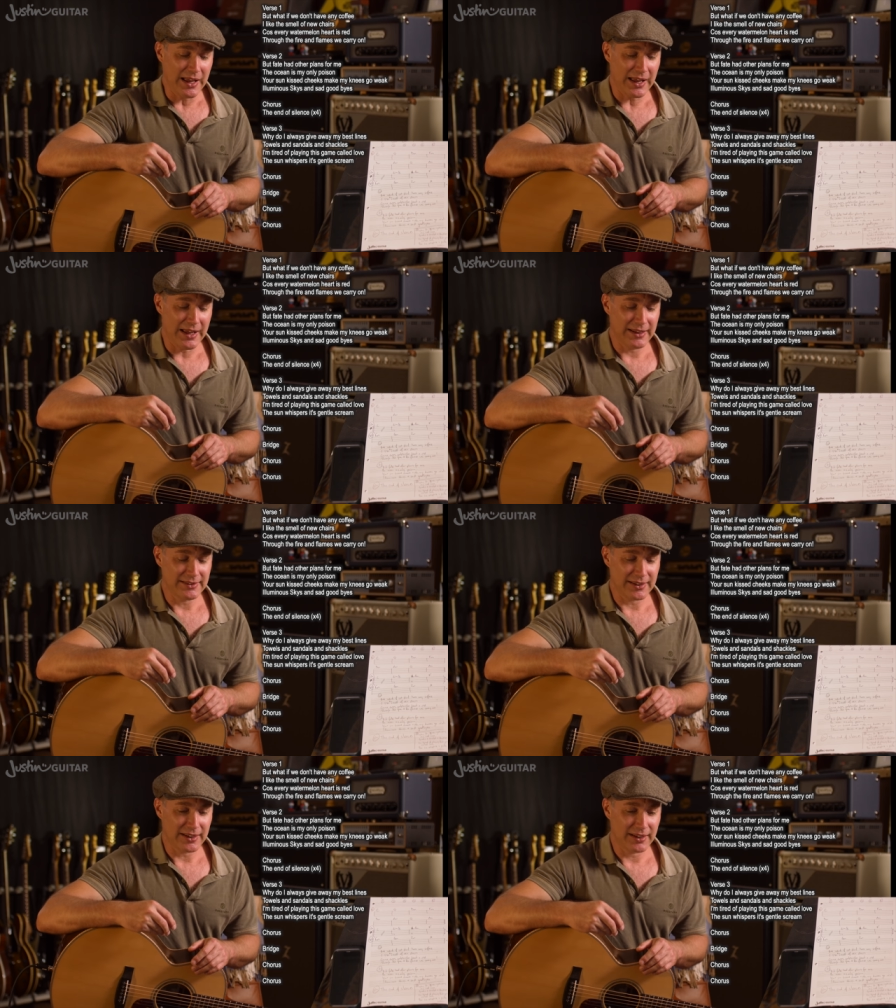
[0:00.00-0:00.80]

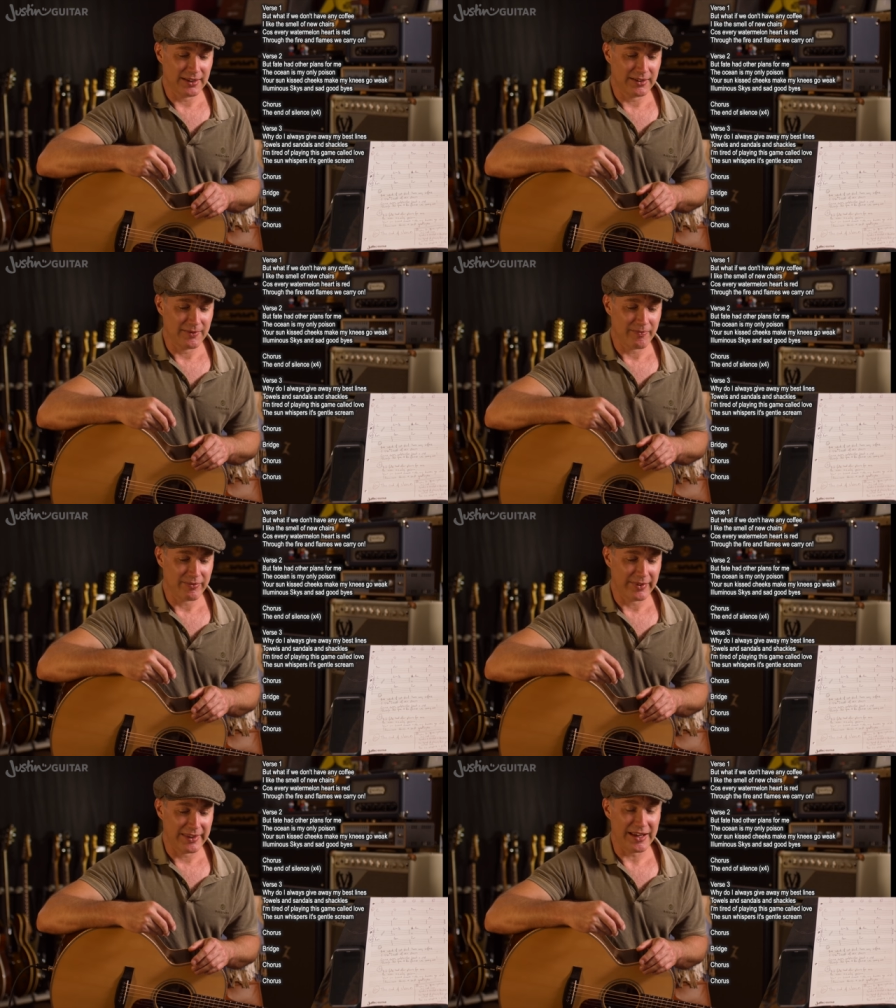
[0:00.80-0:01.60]
And uh,
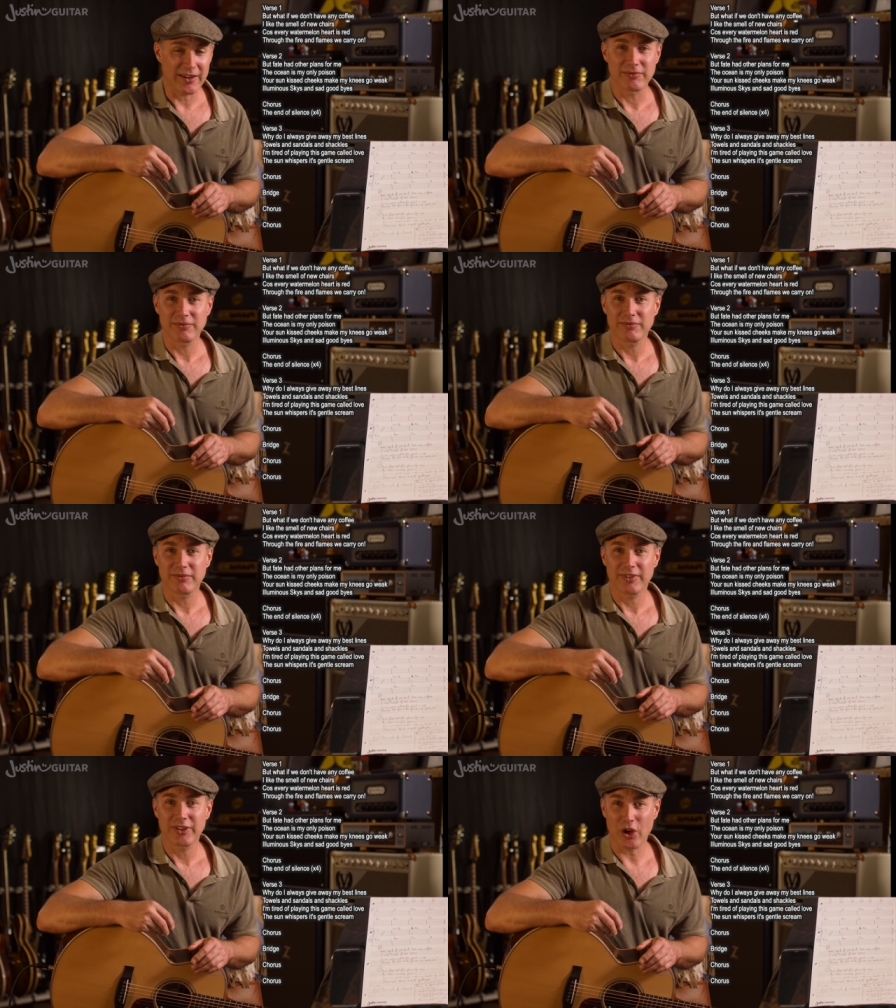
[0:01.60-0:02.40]
yeah,
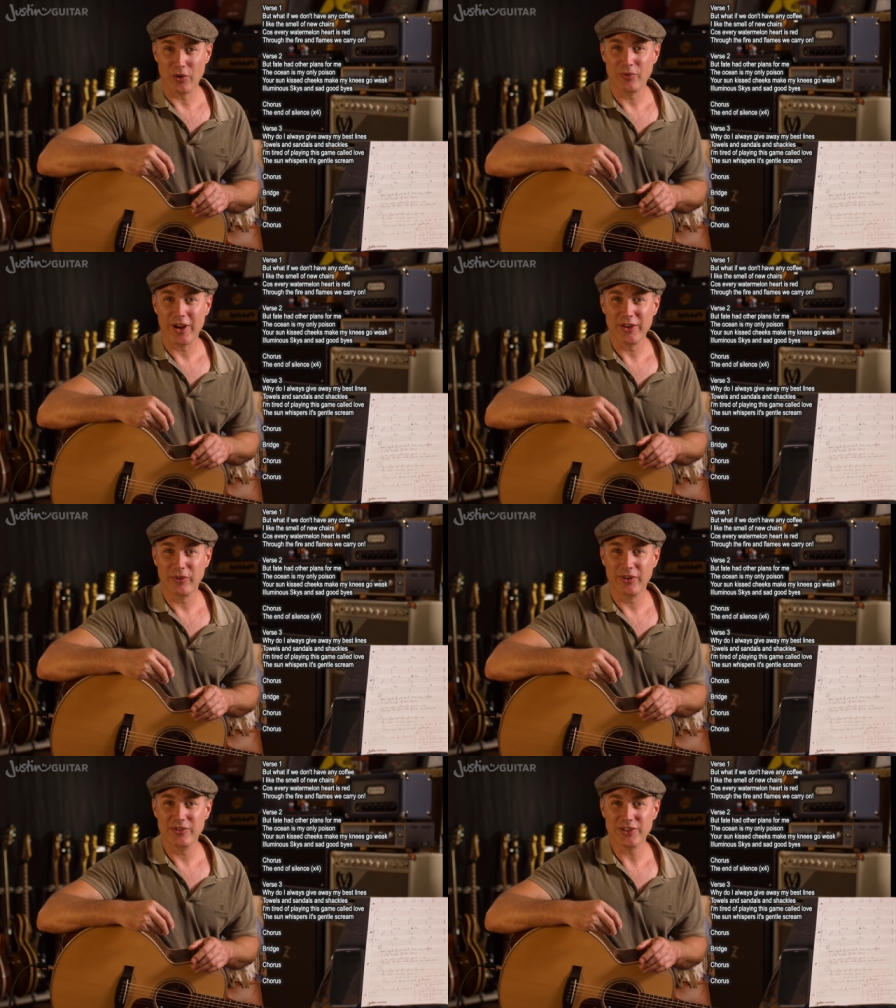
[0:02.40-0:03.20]
go and write
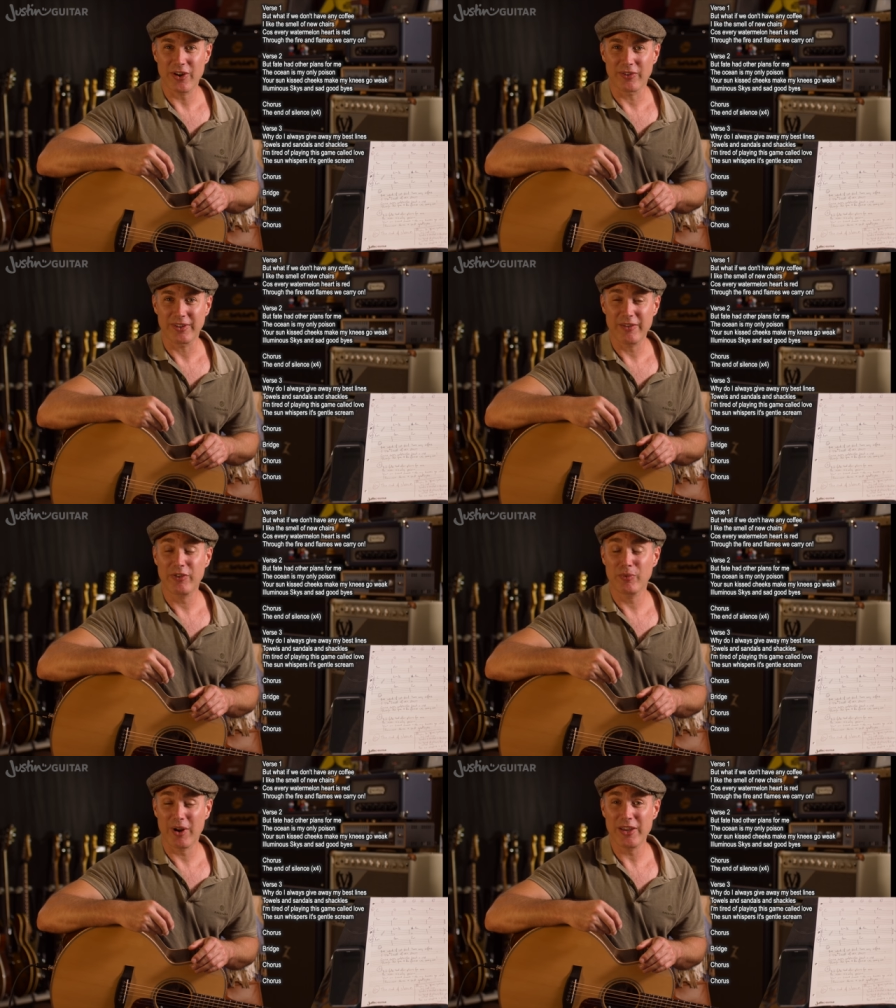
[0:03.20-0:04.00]
your own song. If
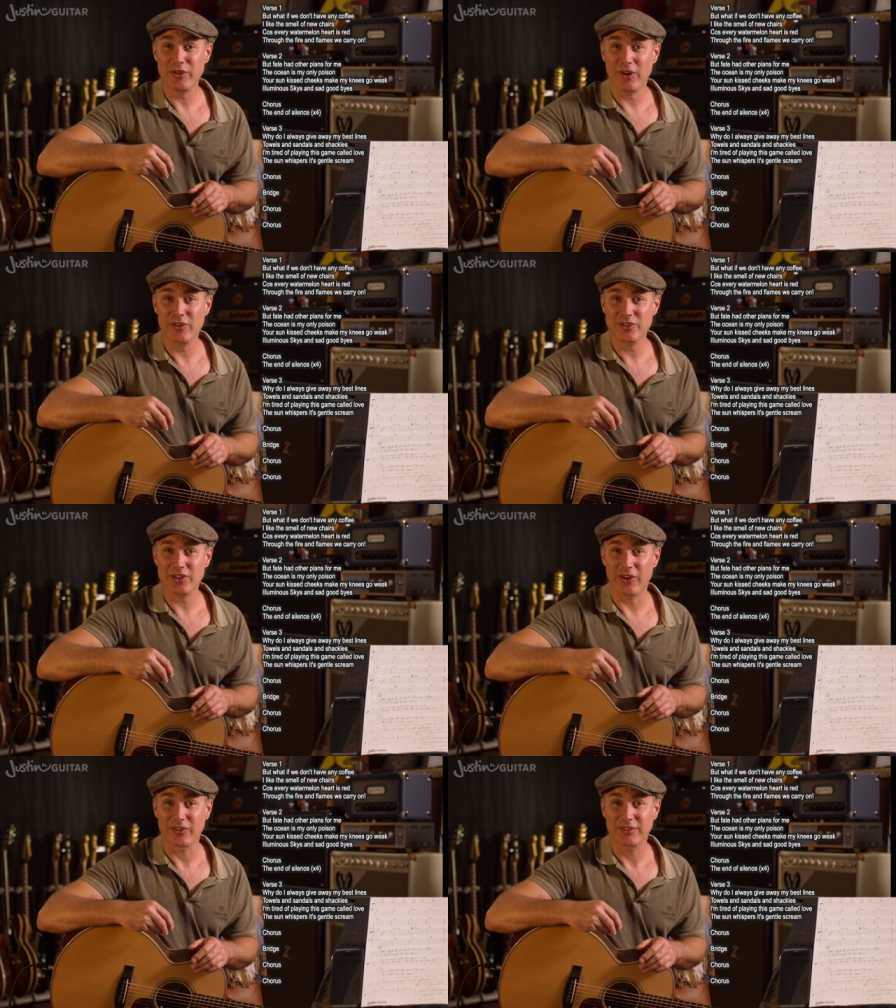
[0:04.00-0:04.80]
you write your own
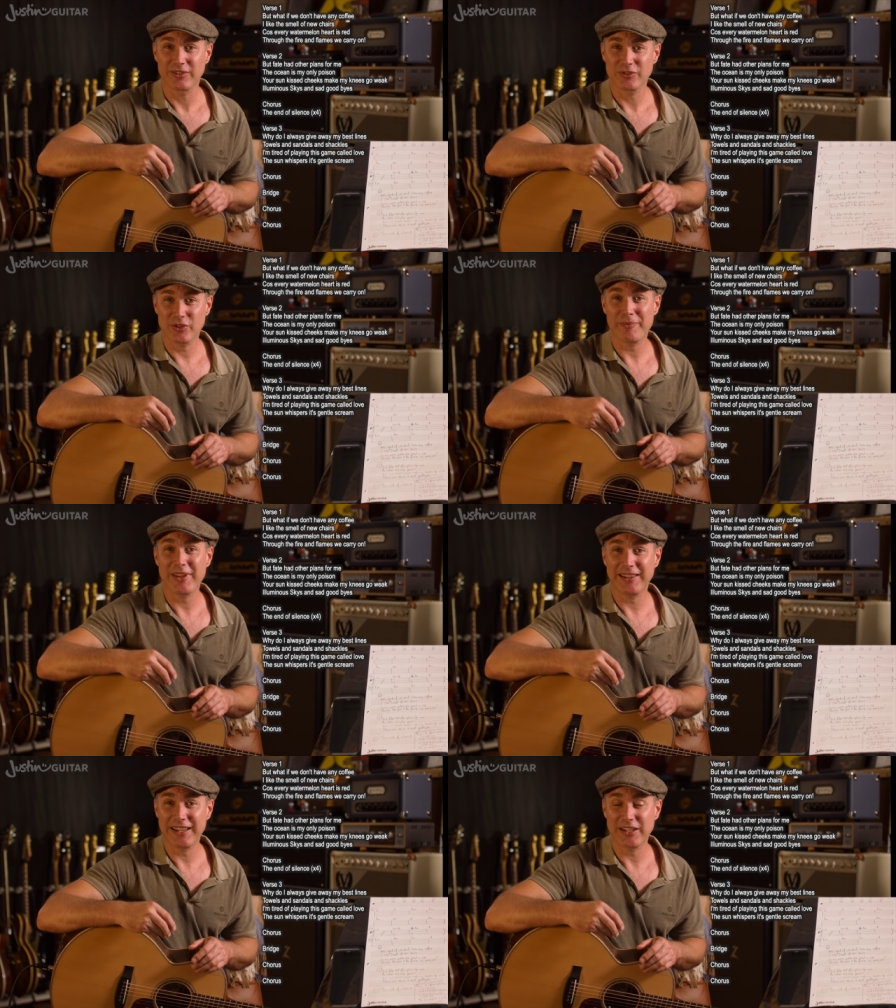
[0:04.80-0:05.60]
song, drop
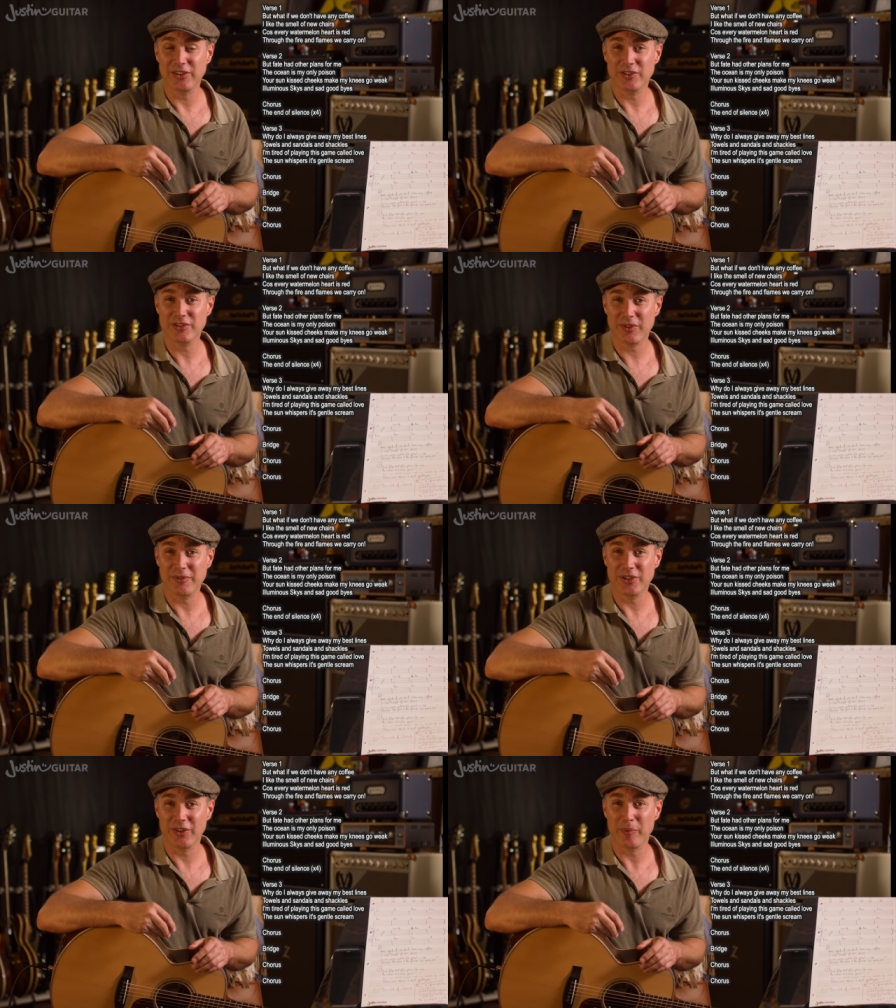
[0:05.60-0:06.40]
me a link in the
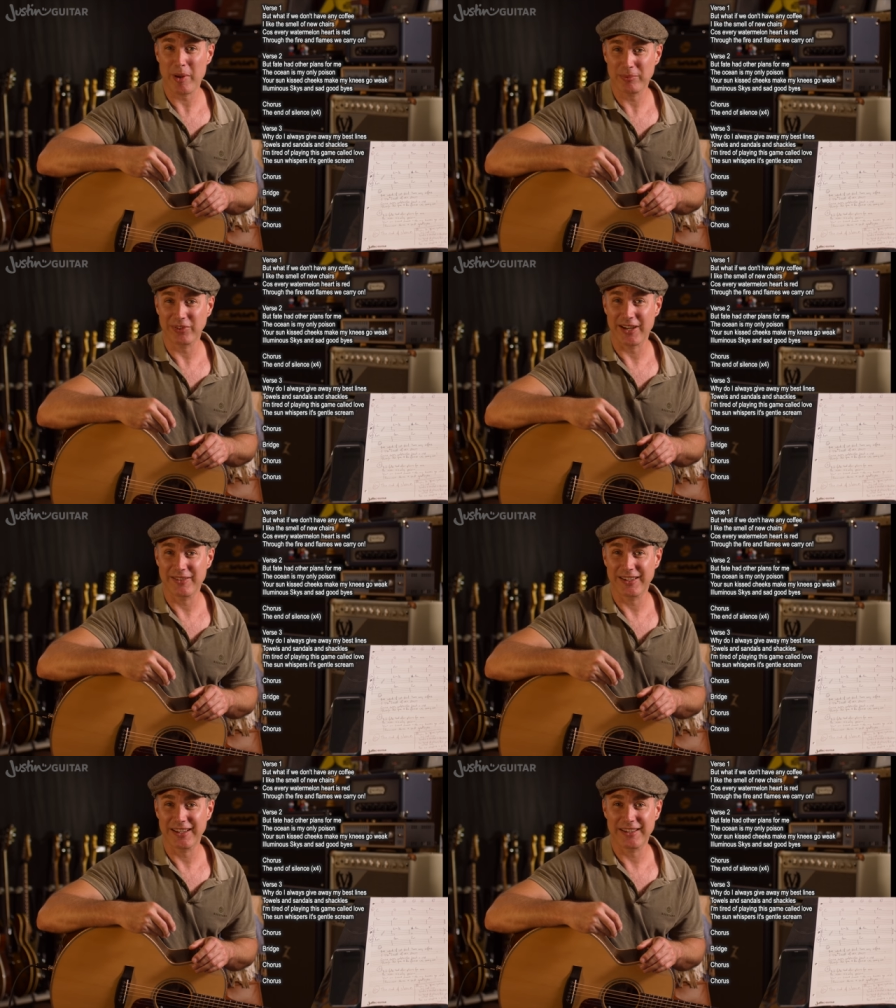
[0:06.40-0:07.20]
description on the website
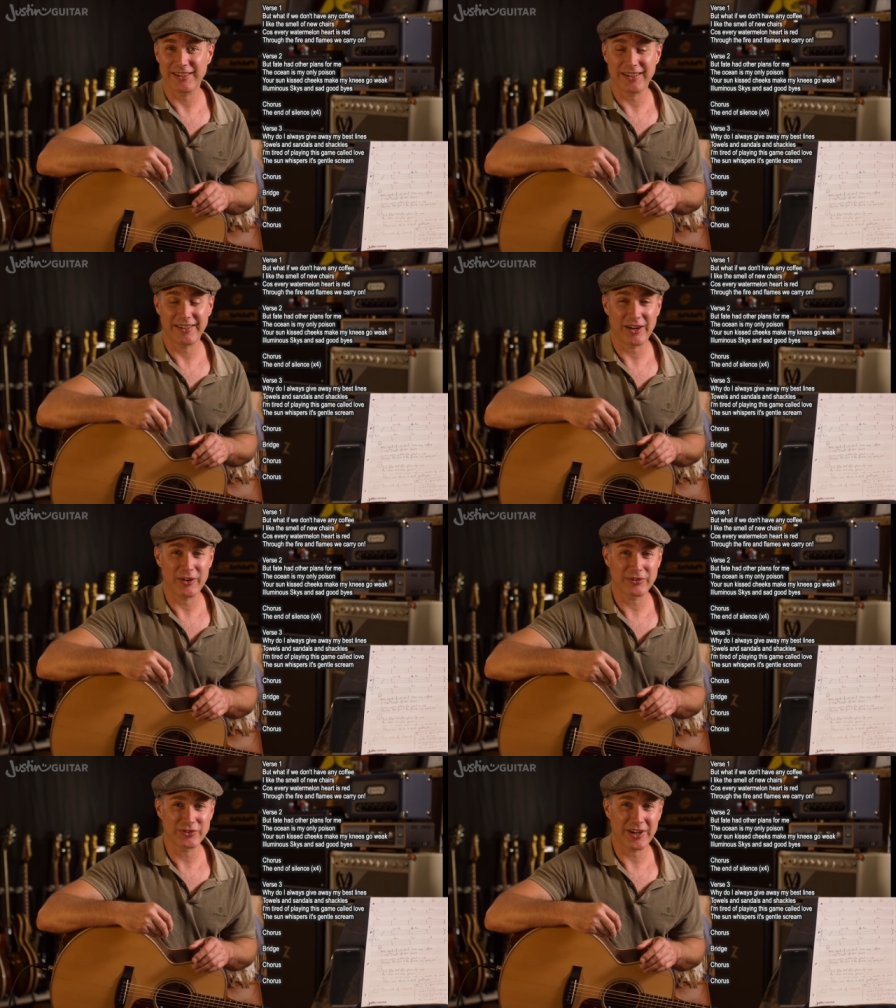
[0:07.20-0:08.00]
and uh,
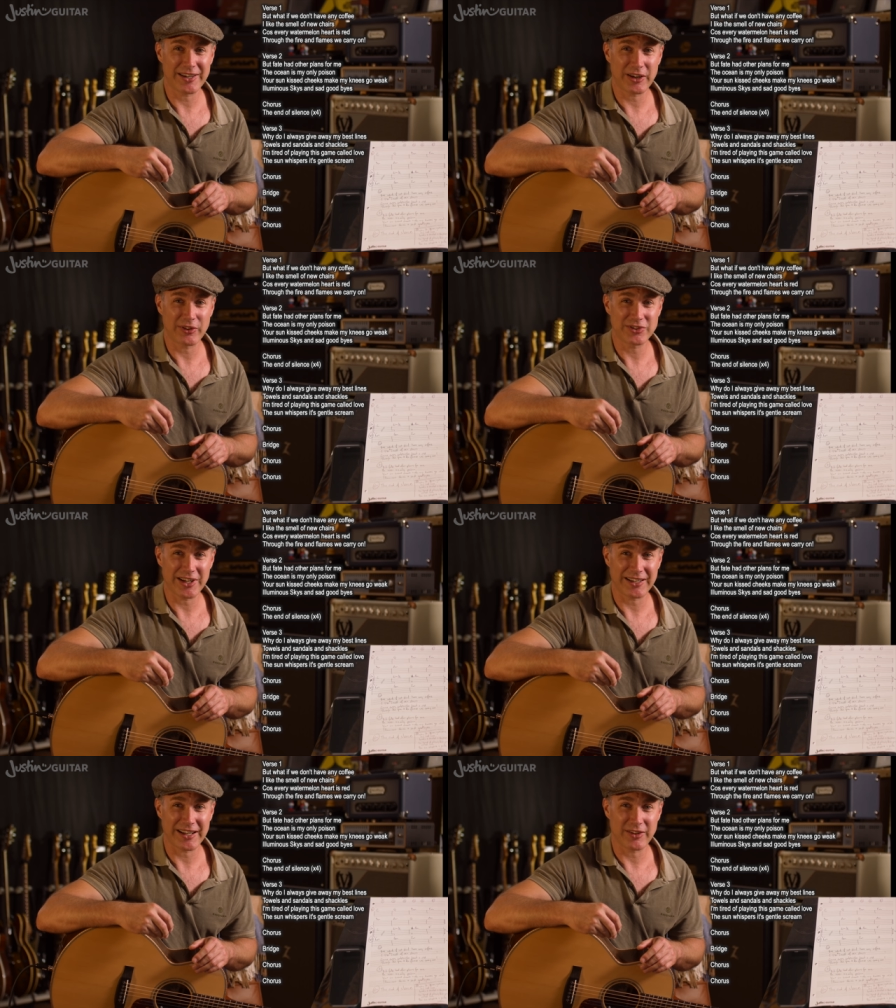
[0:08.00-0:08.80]
I'll try and go and
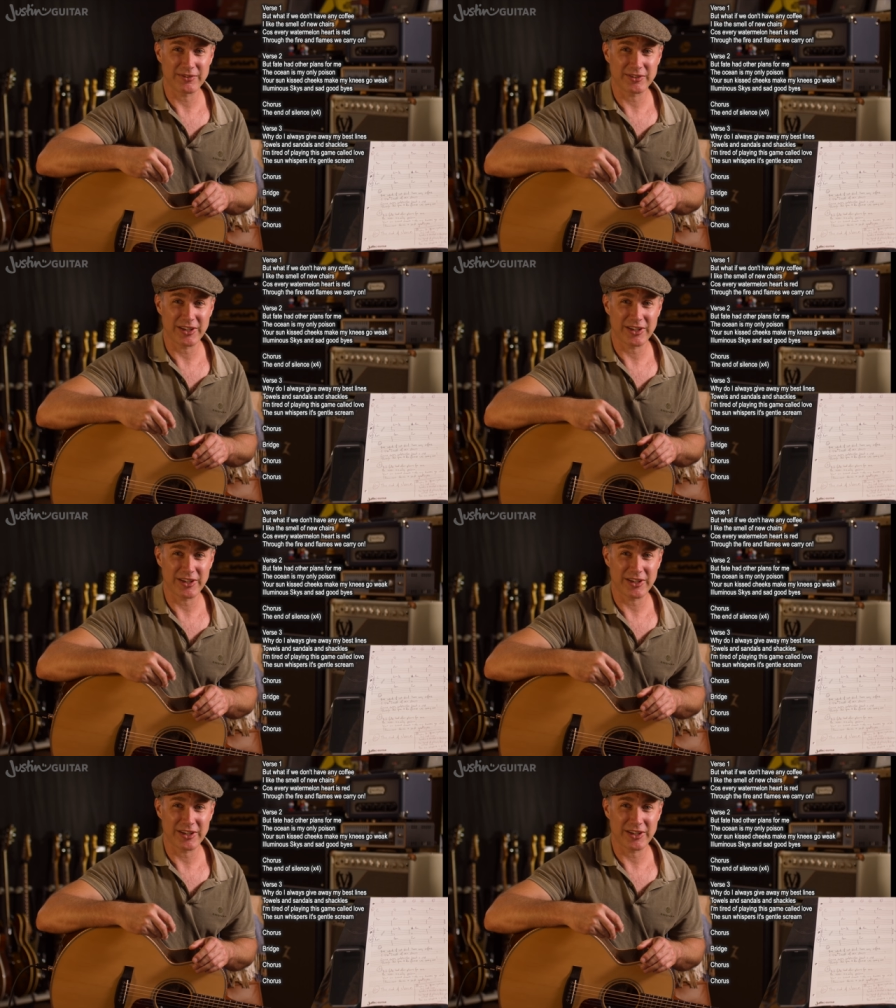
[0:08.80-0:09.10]
check it out.